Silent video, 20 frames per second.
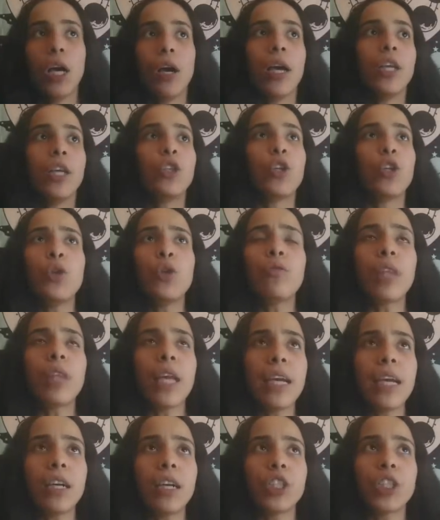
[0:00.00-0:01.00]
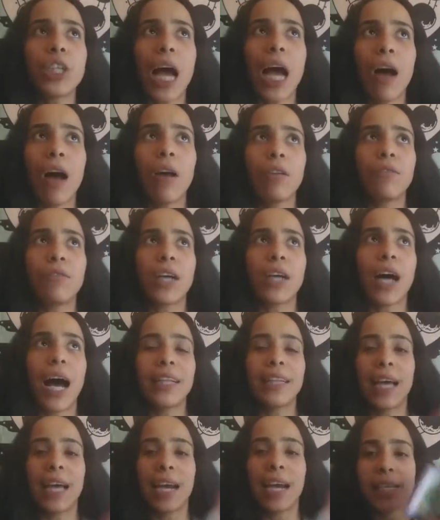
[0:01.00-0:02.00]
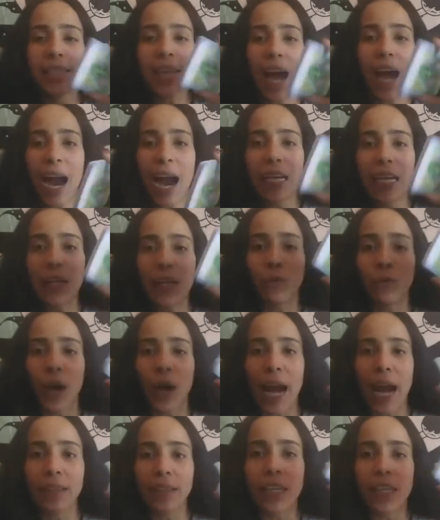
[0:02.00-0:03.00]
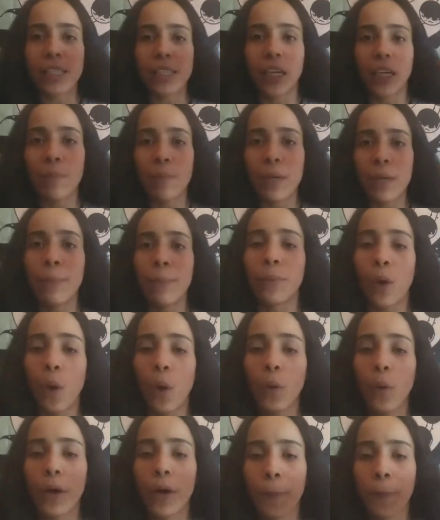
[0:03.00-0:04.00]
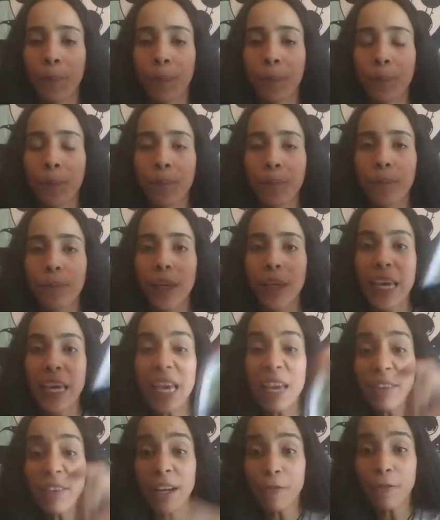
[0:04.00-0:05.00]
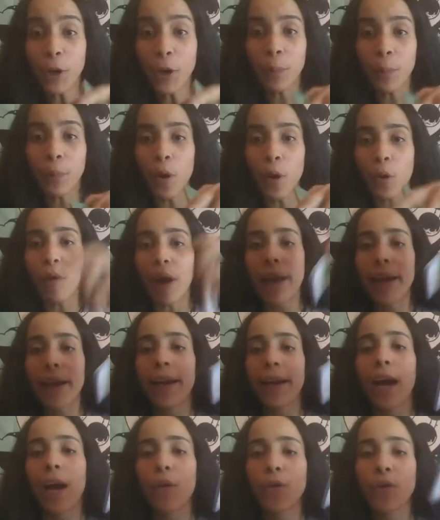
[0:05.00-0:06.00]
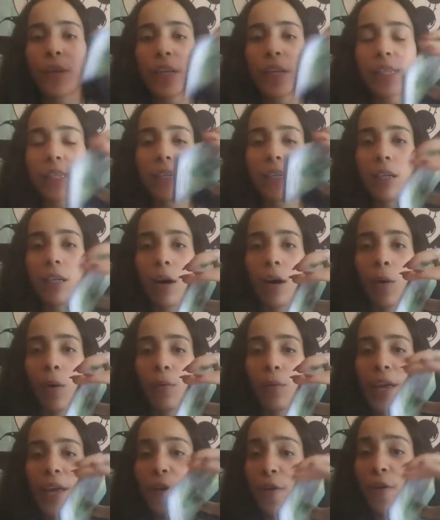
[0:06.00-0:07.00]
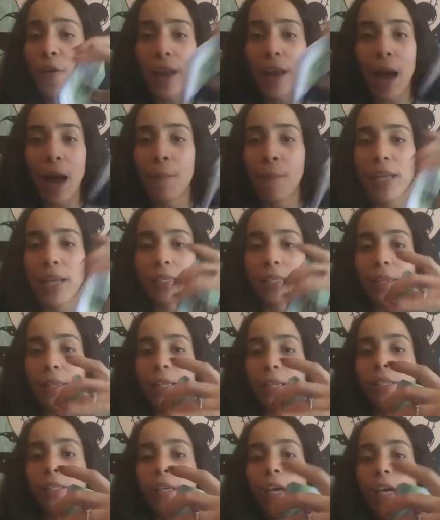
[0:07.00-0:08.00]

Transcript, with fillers: Do you think a child of God that is highly ranked is going to be broke? Even if you're broke right now, you need to know that you're not meant to this.